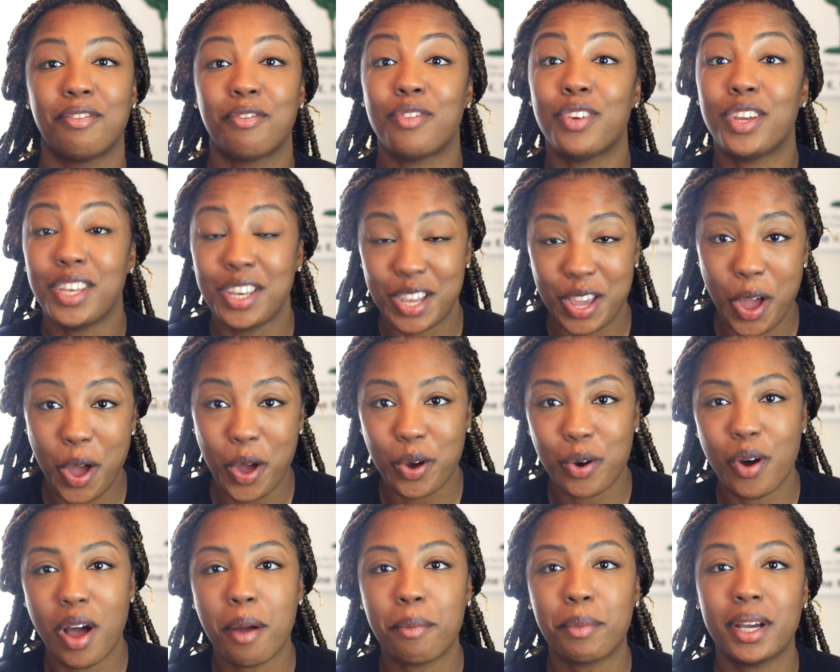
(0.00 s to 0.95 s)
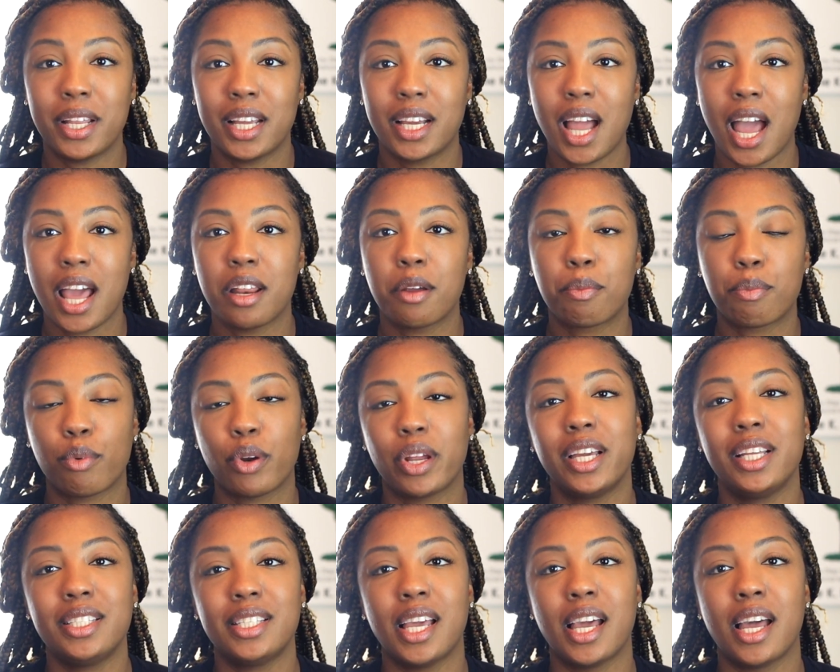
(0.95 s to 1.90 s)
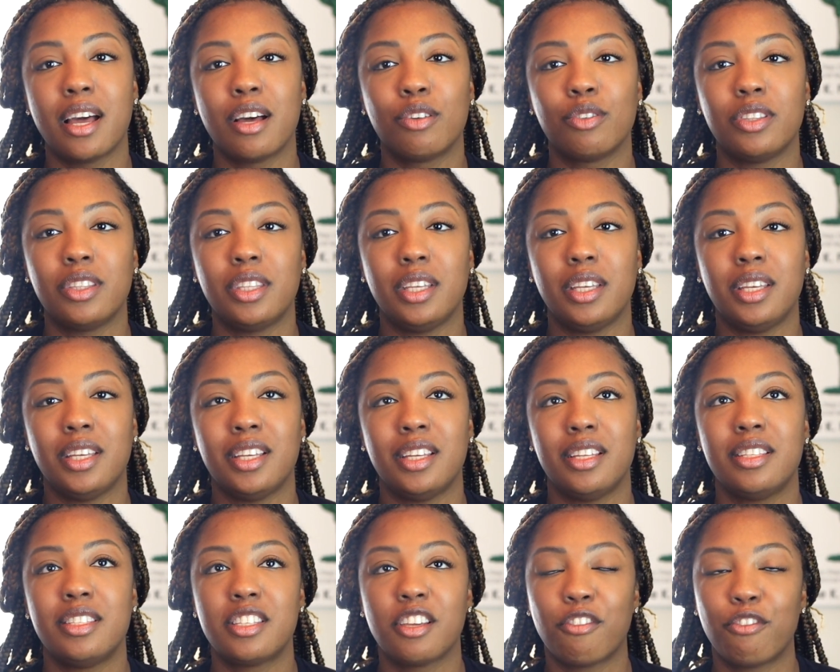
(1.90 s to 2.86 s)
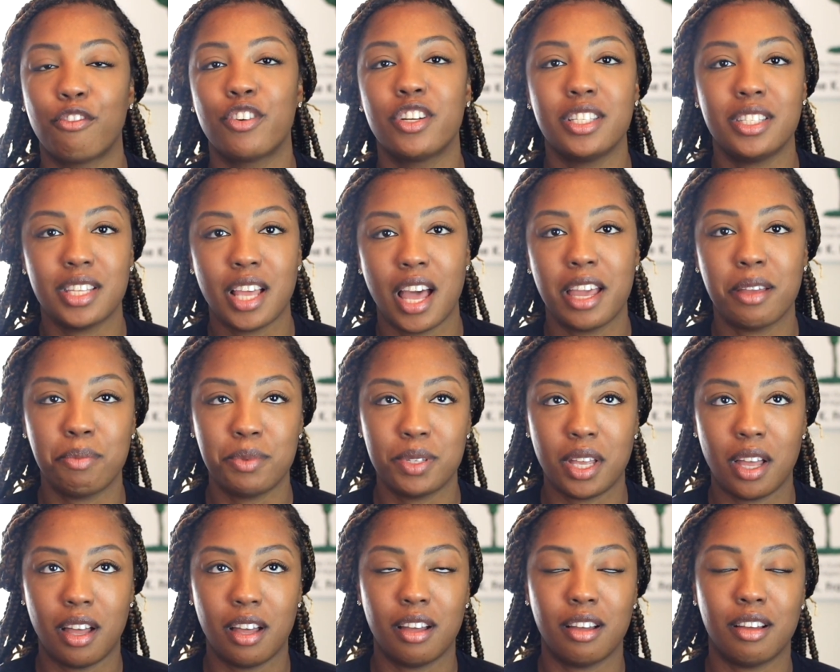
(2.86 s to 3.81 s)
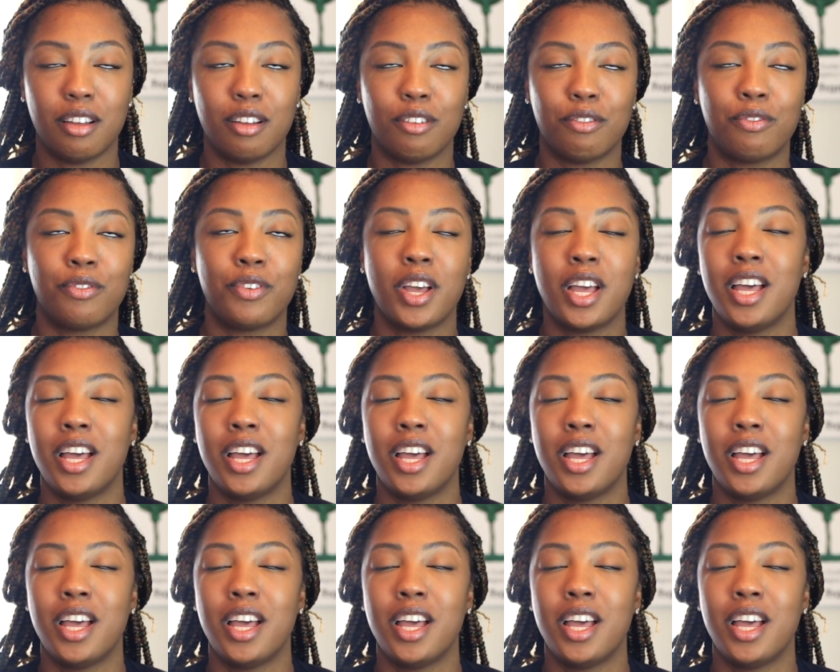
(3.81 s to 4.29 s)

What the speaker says: video, I'm going to kind of break down the different types of